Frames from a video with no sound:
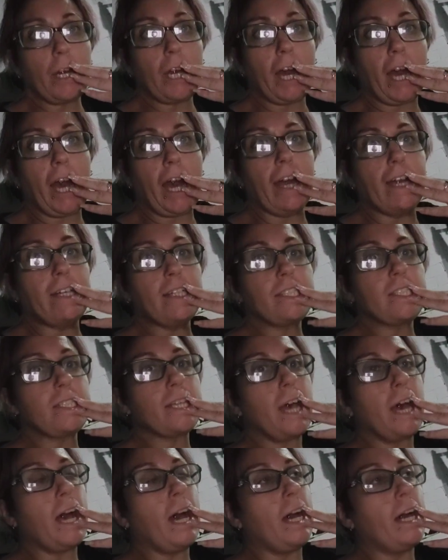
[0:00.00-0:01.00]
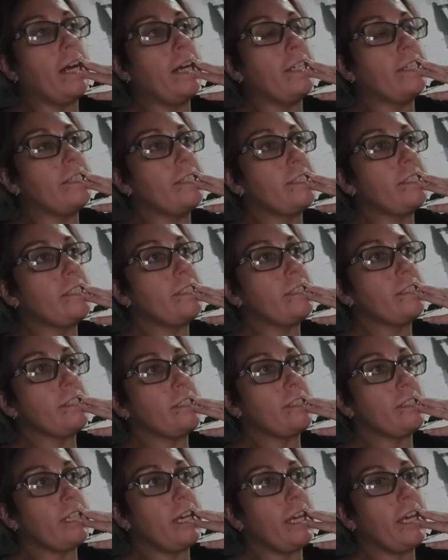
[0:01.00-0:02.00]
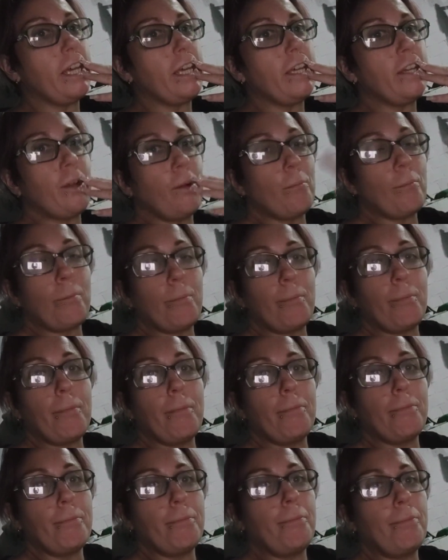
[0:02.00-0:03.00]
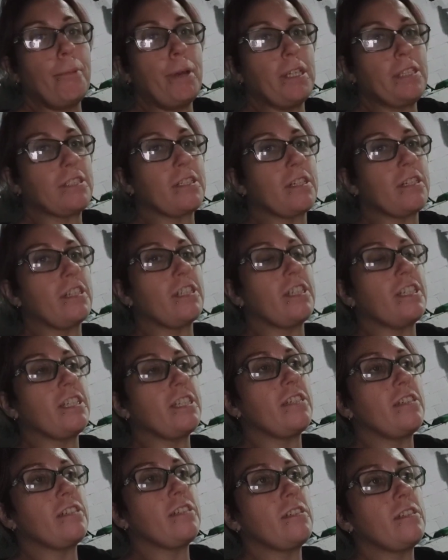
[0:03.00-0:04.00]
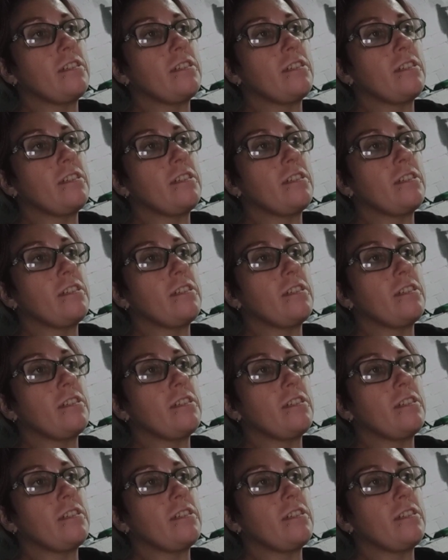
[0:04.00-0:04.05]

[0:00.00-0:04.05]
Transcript: of guys, and they basically